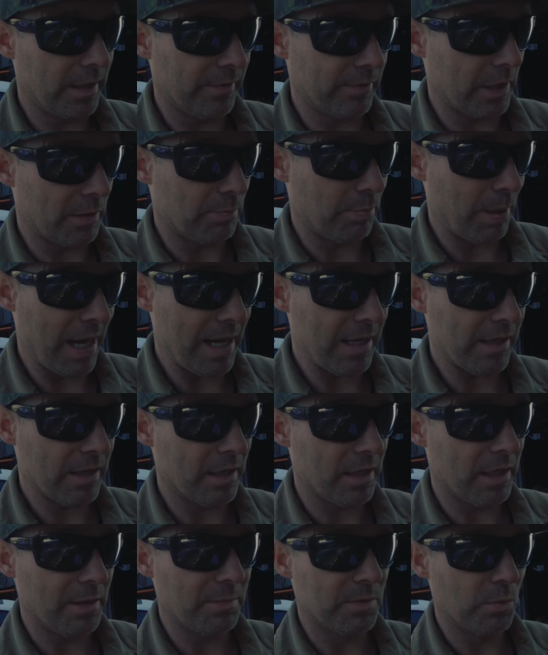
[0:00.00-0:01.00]
I've got to paint the
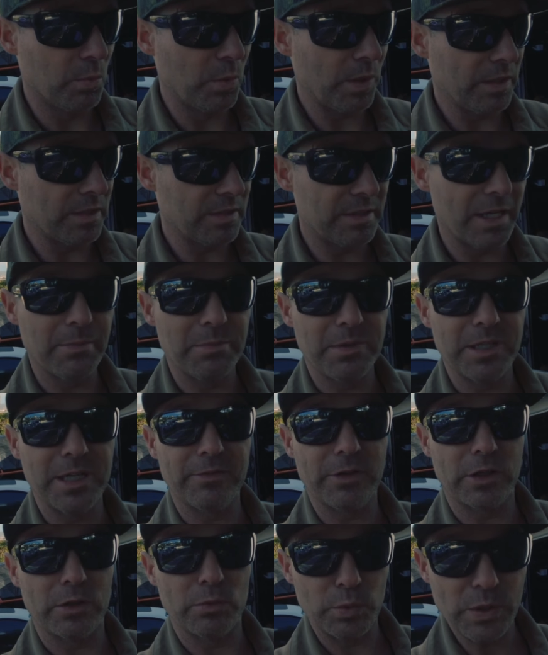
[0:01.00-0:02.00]
hubs and wheel assembly. I've
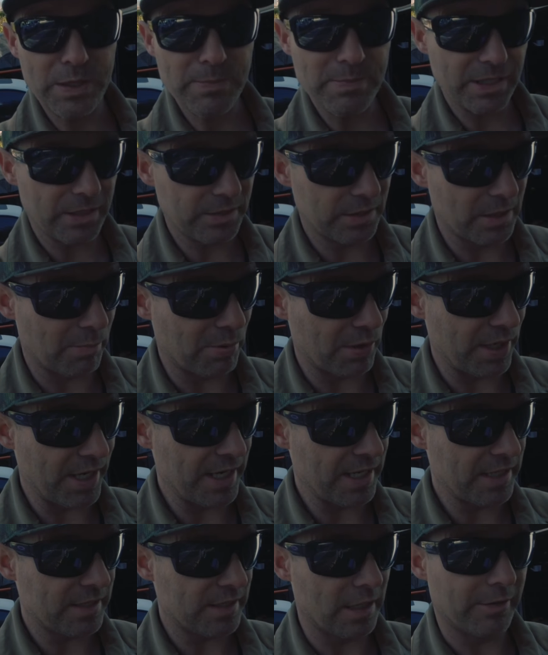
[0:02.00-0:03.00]
got to rebuild the
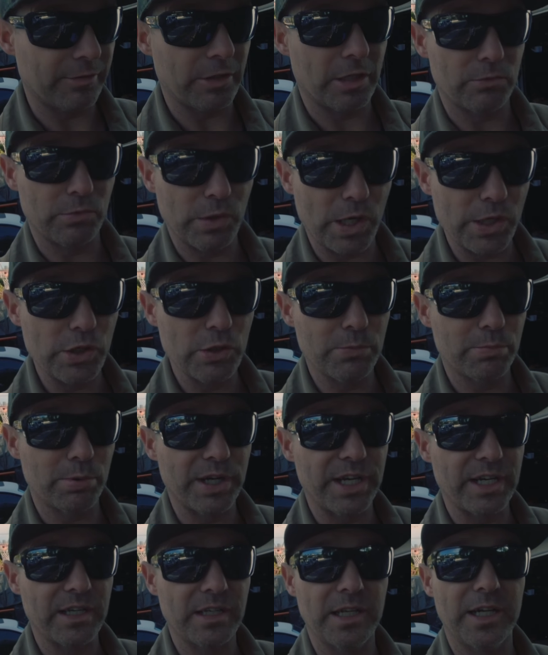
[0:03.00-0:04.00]
brakes, and I've got to run new
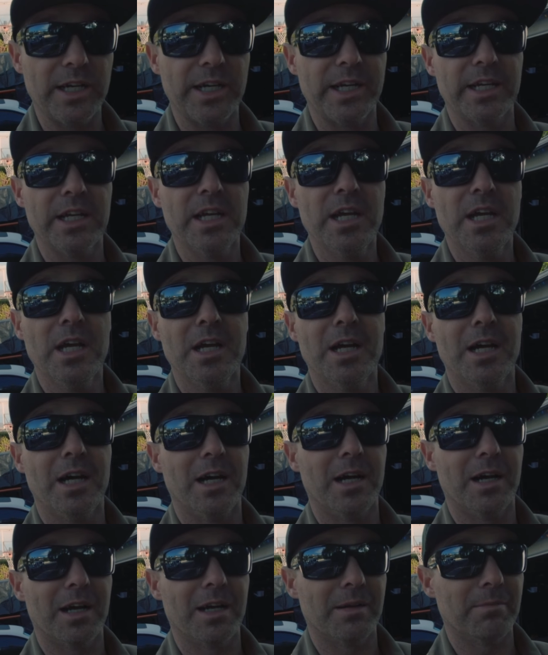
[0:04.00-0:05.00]
brake line,
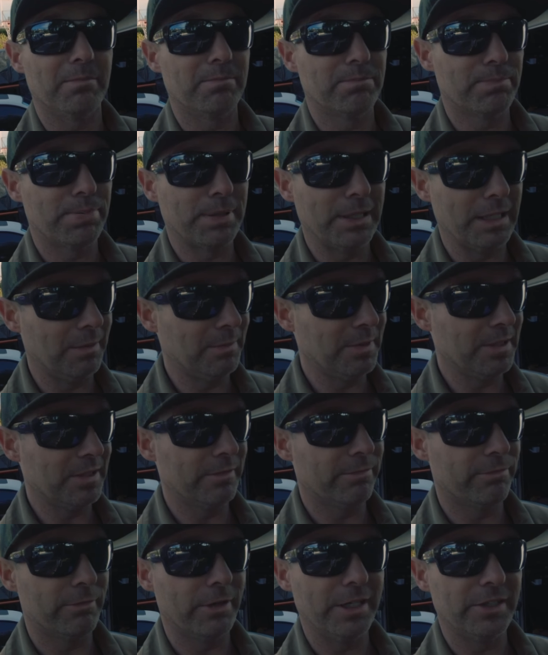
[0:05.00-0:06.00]
plumb the
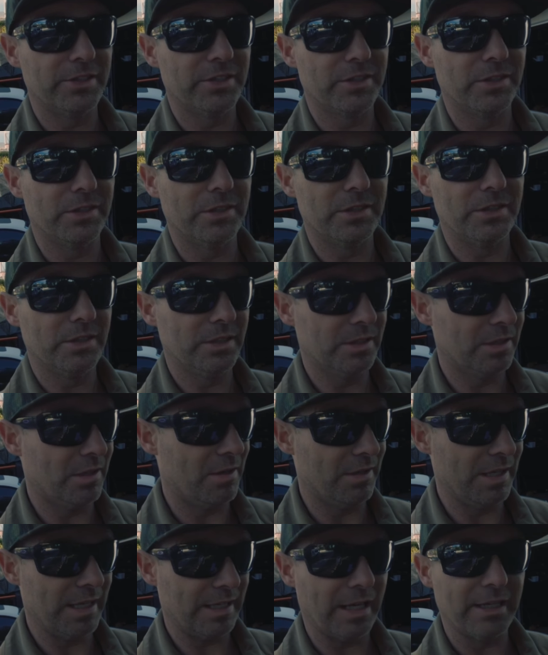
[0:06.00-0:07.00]
differential, all
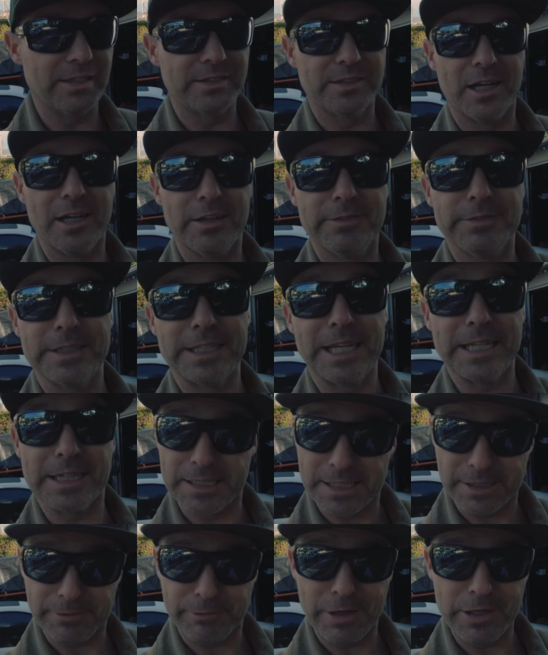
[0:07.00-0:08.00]
that kind of stuff, and get the
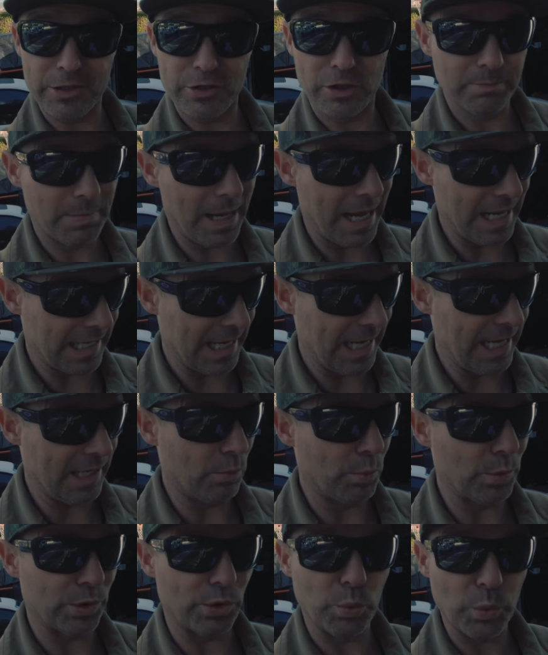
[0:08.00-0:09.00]
differential back in
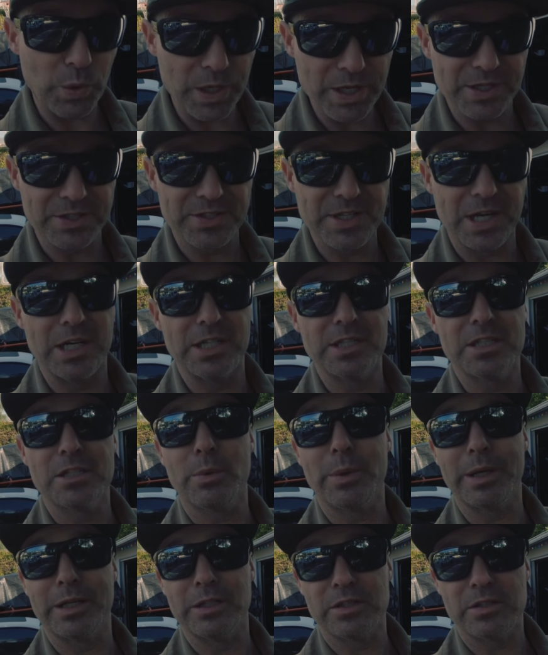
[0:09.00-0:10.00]
with the wheels on so
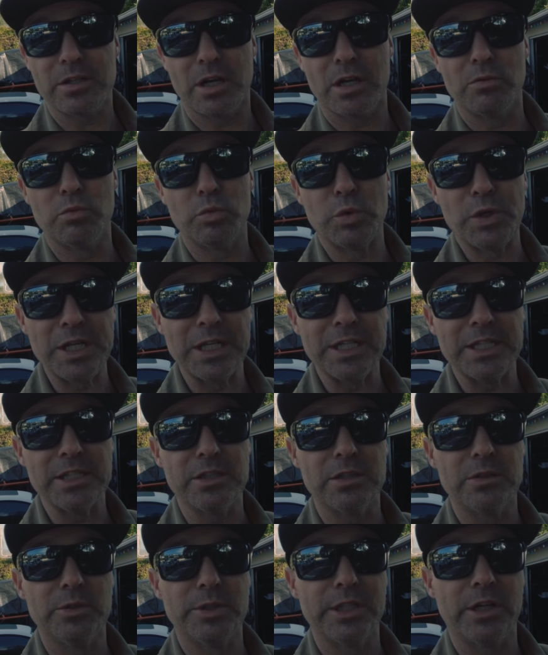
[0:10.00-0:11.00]
I can start really
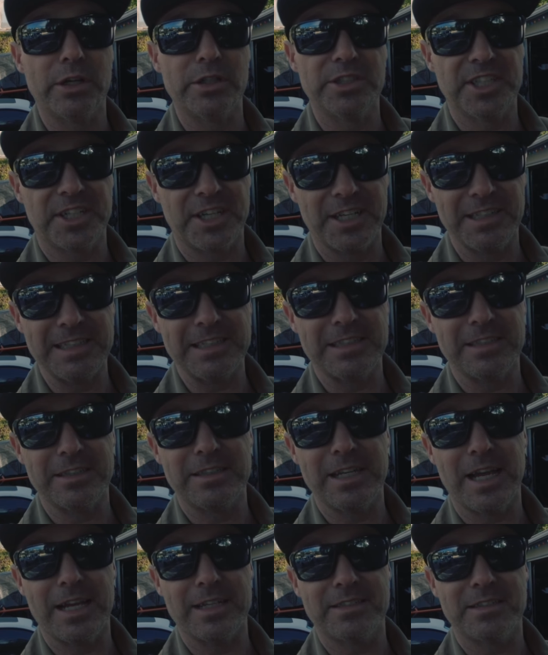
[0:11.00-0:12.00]
doing articulation
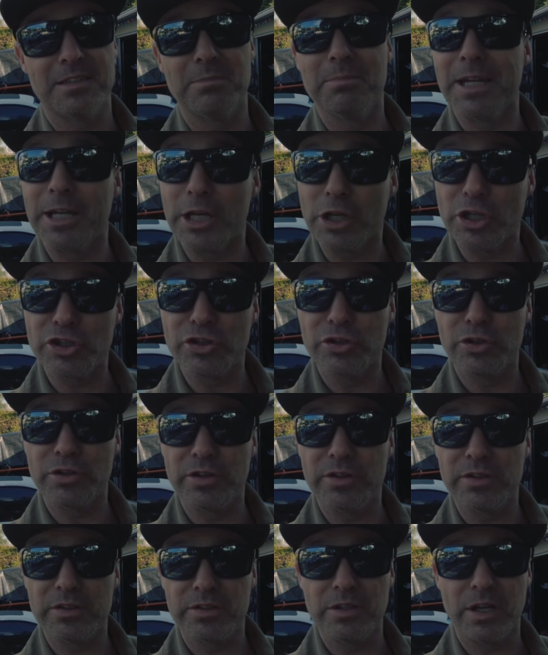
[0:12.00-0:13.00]
tests and making sure that
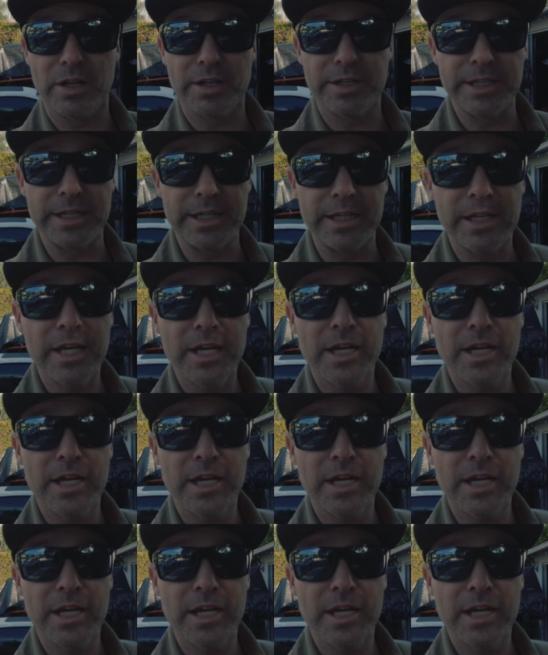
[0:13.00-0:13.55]
there's not any